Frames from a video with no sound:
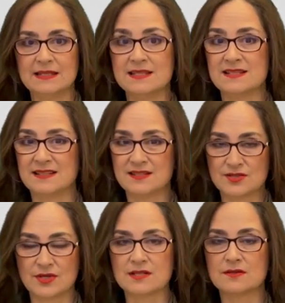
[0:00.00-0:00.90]
These are the
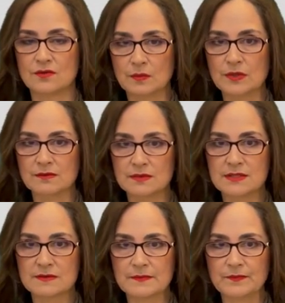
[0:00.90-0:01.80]
stress
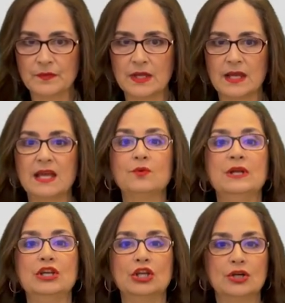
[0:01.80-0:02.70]
hormones. And
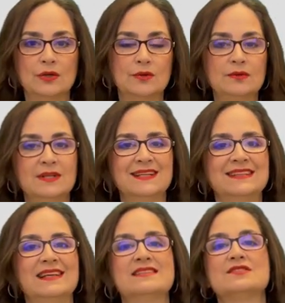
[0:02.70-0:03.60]
we know
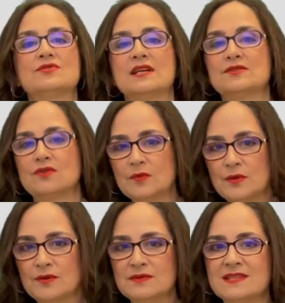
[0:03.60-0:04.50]
that stress
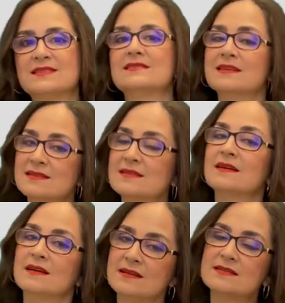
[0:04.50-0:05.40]
hormones
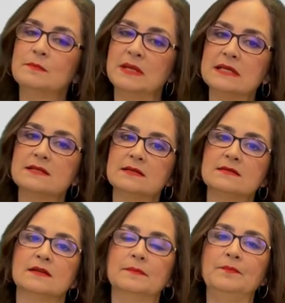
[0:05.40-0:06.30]
sensitize the pain
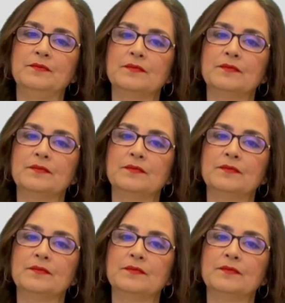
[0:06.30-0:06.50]
system.